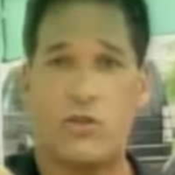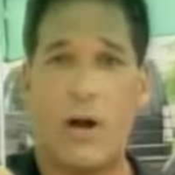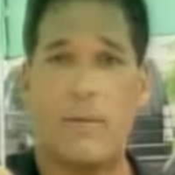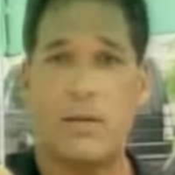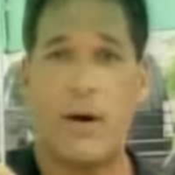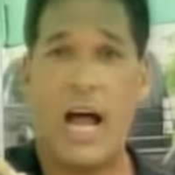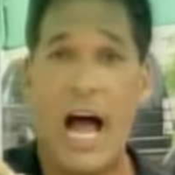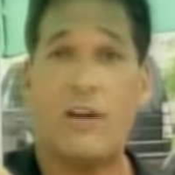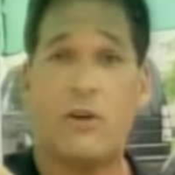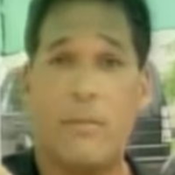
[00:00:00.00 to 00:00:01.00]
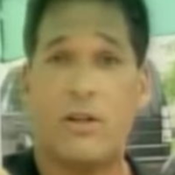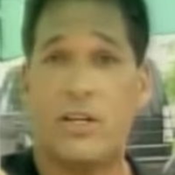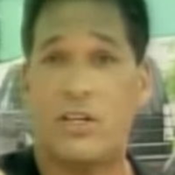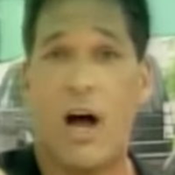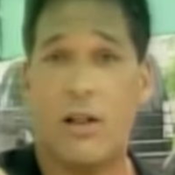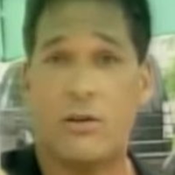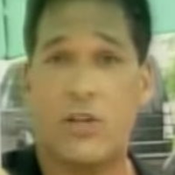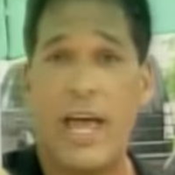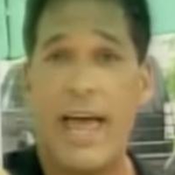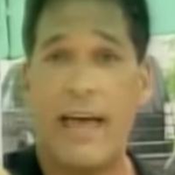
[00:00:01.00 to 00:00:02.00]
which drops about $100 million
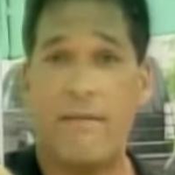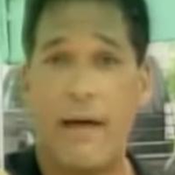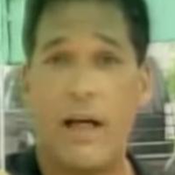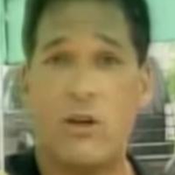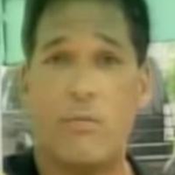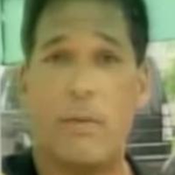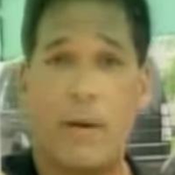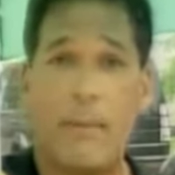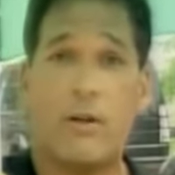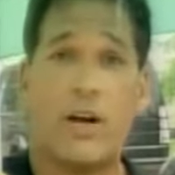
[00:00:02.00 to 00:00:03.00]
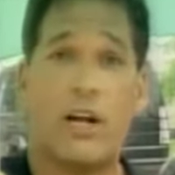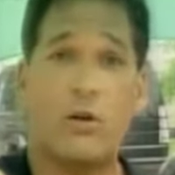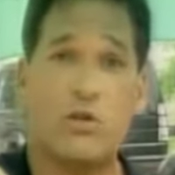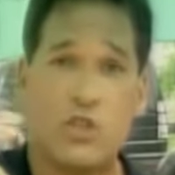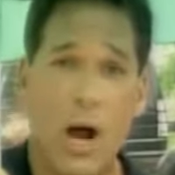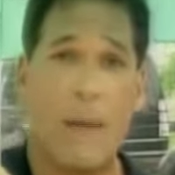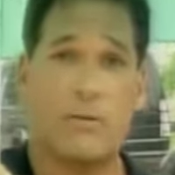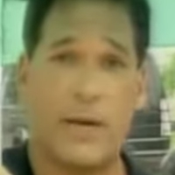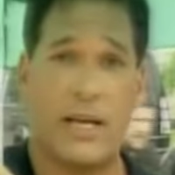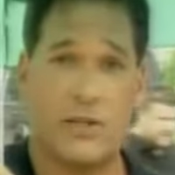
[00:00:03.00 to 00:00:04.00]
in value, but people are going to lose
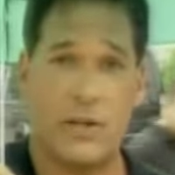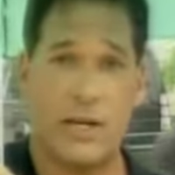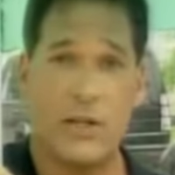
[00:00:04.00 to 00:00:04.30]
jobs because of